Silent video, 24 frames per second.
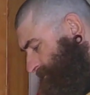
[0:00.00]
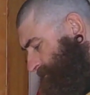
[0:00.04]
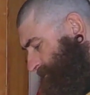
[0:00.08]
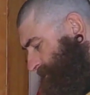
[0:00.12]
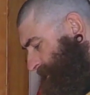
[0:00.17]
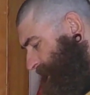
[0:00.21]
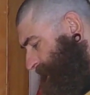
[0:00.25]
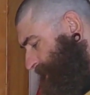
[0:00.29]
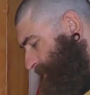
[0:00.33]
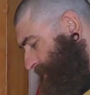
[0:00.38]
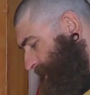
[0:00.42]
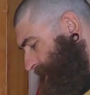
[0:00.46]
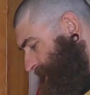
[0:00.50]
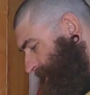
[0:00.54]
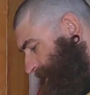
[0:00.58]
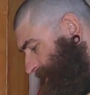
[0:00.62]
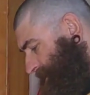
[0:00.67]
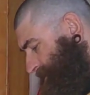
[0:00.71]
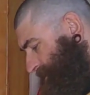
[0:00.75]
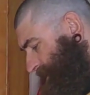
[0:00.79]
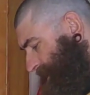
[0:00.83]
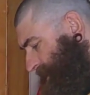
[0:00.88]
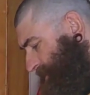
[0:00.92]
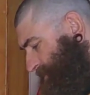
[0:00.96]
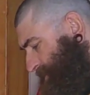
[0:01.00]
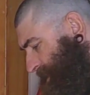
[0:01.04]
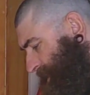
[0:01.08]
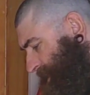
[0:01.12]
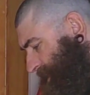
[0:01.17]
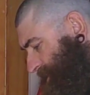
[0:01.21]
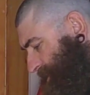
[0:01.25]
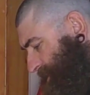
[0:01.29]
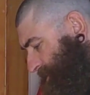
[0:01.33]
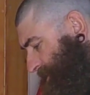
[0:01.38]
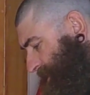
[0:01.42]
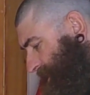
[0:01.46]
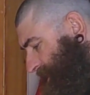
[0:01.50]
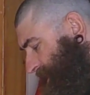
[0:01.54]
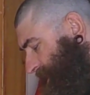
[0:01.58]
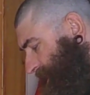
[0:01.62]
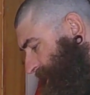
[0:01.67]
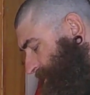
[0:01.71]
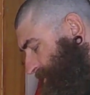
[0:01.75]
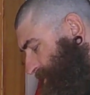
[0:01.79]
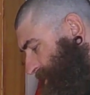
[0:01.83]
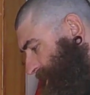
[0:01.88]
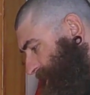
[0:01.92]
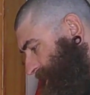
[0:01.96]
Enterprise, Enterprise, come in,
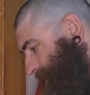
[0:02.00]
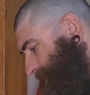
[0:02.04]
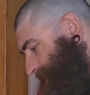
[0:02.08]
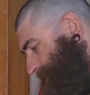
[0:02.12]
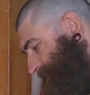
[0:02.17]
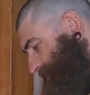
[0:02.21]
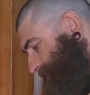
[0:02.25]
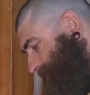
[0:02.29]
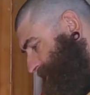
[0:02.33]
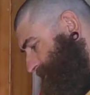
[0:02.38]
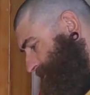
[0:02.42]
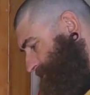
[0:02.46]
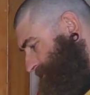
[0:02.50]
Enterprise.